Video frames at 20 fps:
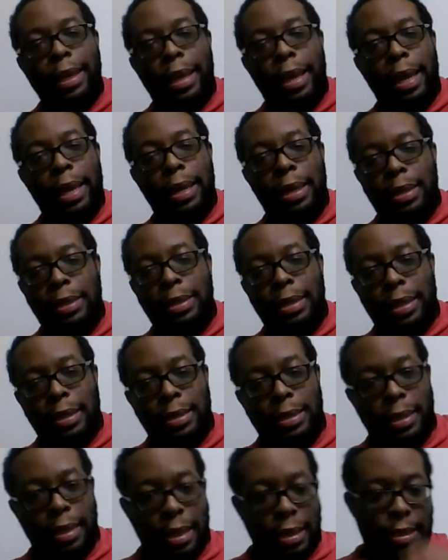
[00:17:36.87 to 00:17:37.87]
And
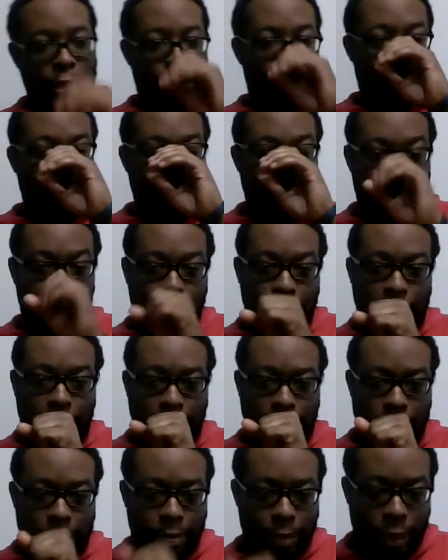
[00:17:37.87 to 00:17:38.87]
it's completely
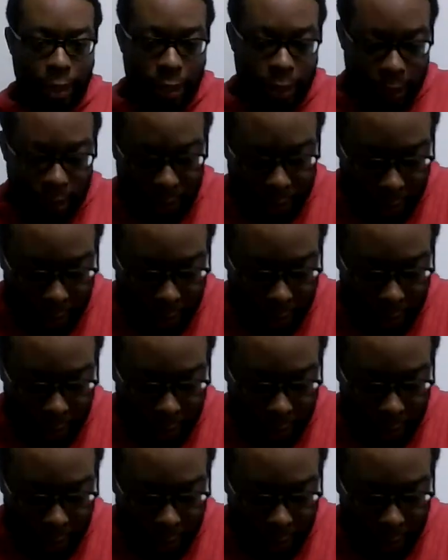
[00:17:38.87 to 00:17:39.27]
ridiculous, man.